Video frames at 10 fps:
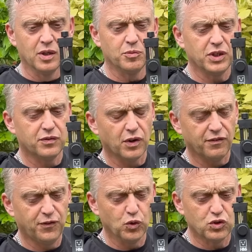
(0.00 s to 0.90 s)
but you've got
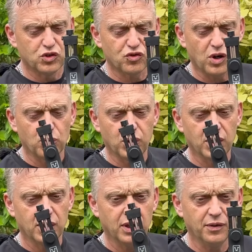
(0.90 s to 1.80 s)
full control
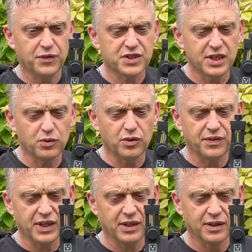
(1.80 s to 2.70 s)
of the tilt of
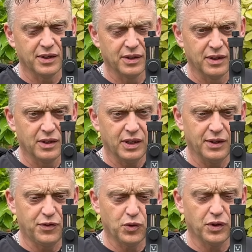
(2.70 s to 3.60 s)
it
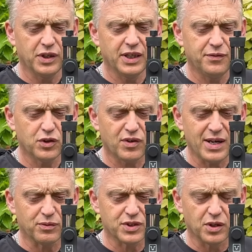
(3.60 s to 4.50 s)
if you're on an even
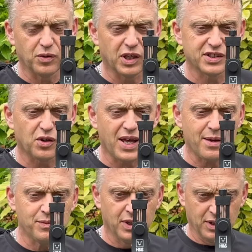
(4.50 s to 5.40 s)
ground. So as I
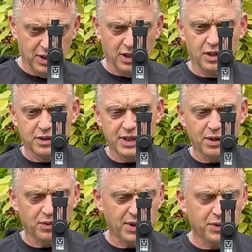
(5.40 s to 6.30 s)
am
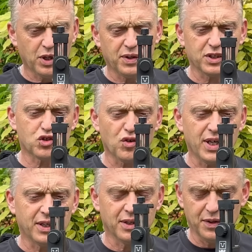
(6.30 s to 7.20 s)
now, there we go, that's
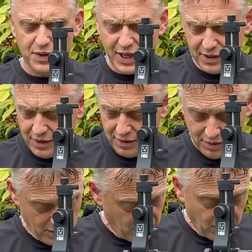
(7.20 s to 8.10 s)
straight, and then
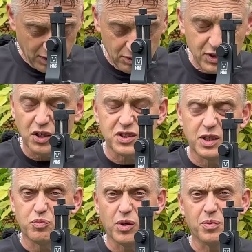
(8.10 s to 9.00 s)
can't see a
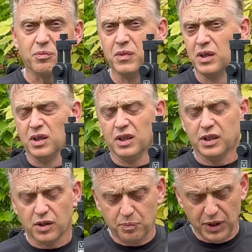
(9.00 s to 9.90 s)
problem. You
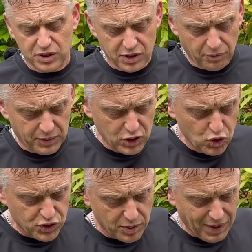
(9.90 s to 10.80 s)
know, personally I've been
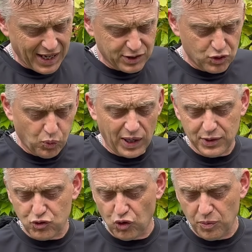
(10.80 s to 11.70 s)
using a bag to weigh
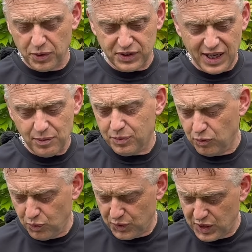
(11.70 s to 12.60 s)
the tripod down, but
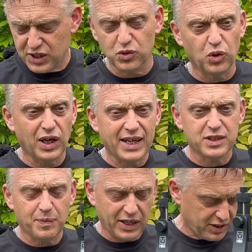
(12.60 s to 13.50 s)
with this sort of leg
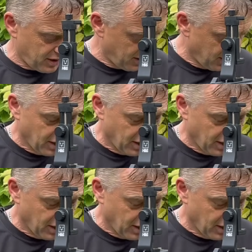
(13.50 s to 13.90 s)
spacing